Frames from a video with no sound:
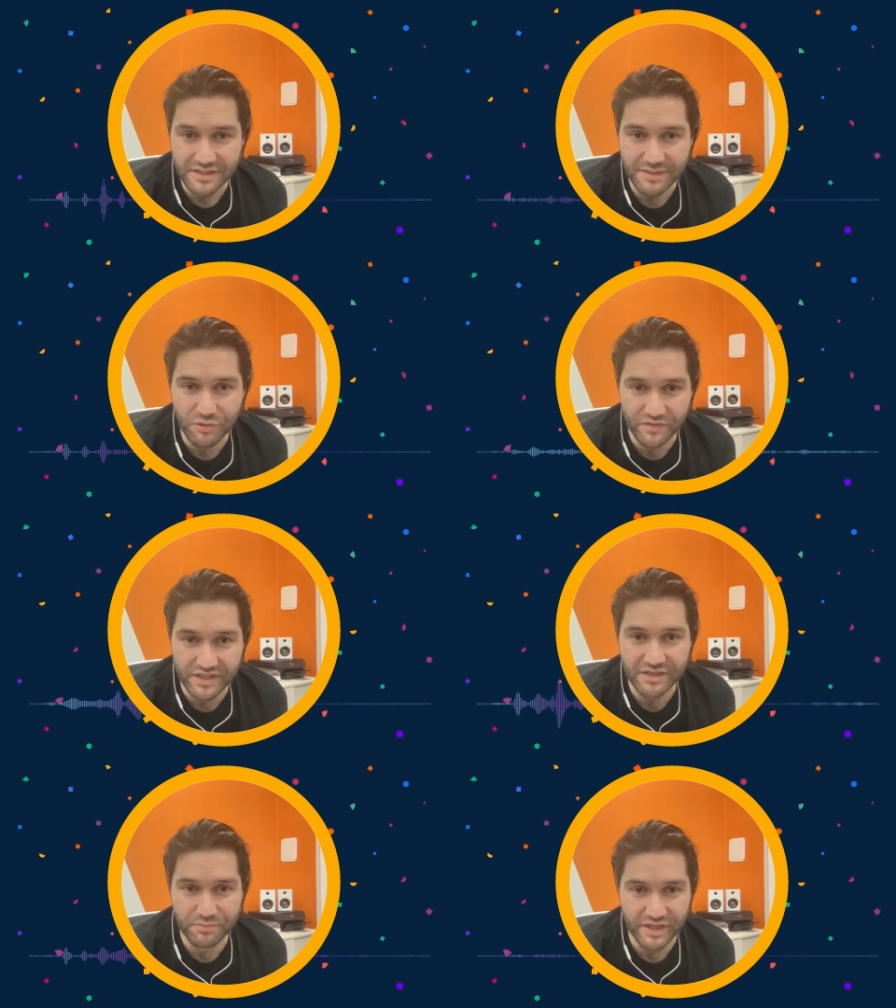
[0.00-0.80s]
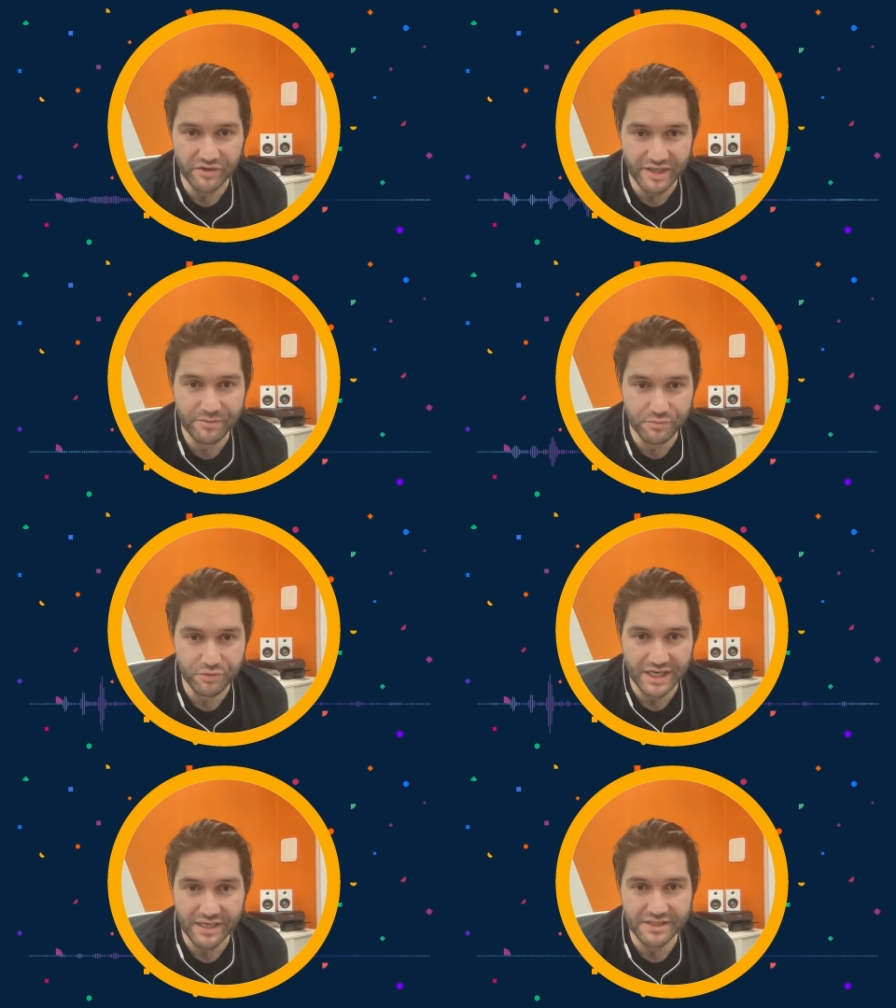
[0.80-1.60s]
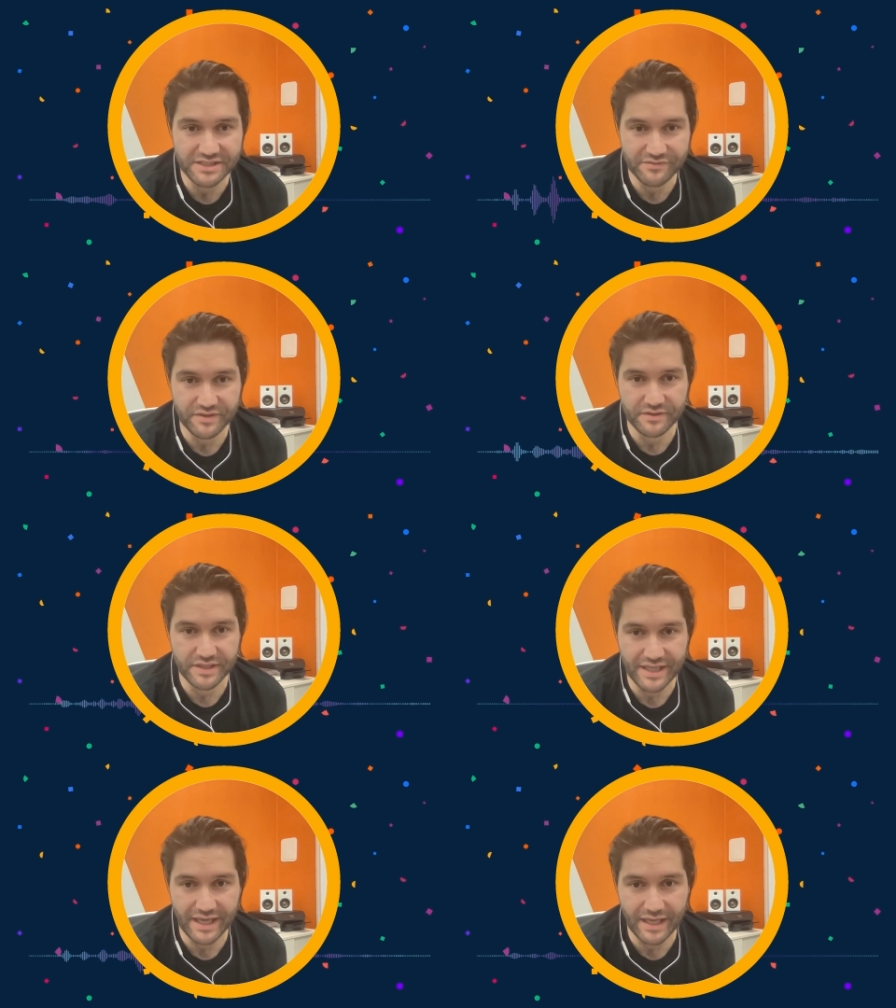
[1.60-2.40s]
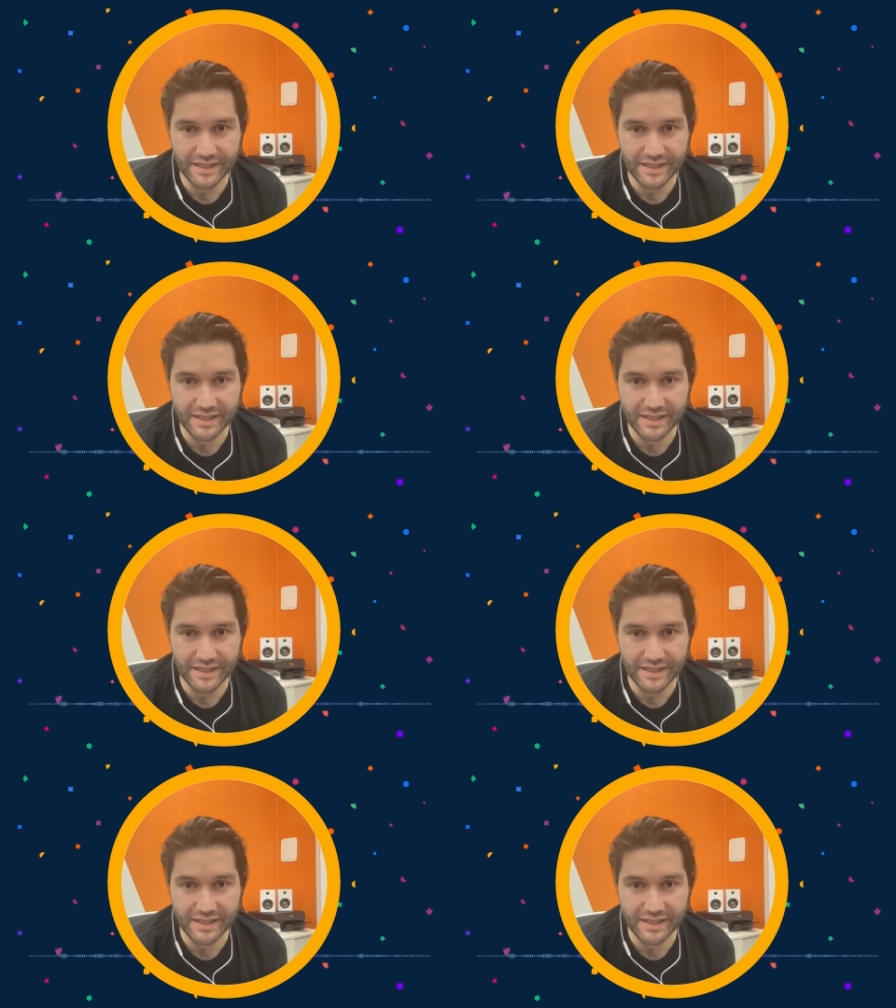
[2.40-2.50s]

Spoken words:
over here, pretty reputable garage and everything like that.